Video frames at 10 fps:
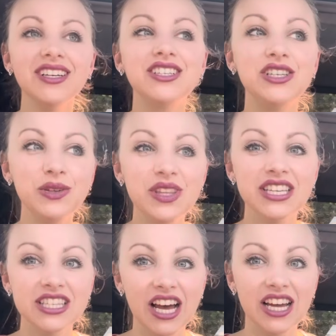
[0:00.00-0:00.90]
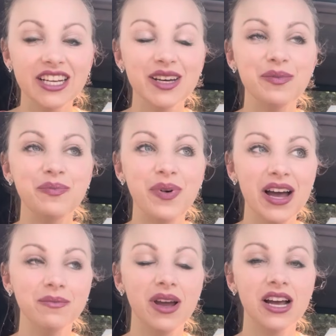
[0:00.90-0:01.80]
to the sun,
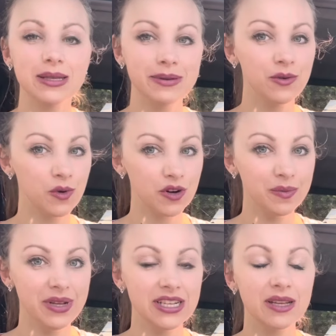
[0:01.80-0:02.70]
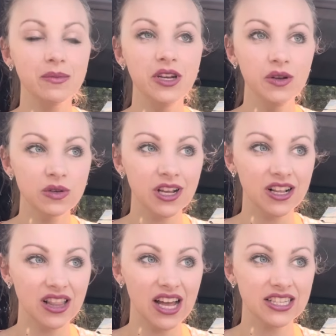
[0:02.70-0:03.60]
but my husband ordered me some new
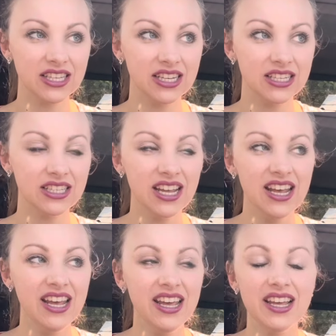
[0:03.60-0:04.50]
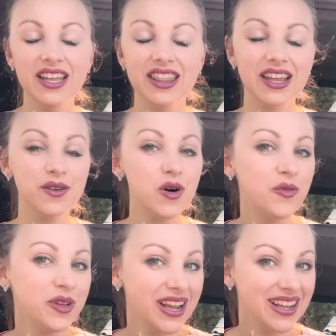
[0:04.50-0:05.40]
sunglasses that'll
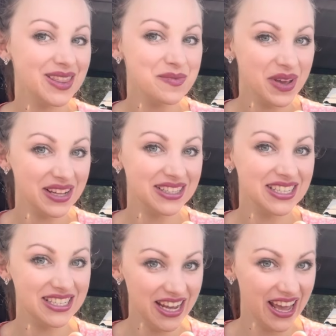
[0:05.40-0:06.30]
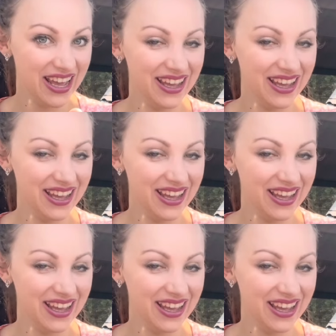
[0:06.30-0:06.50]
hopefully get in the mail today.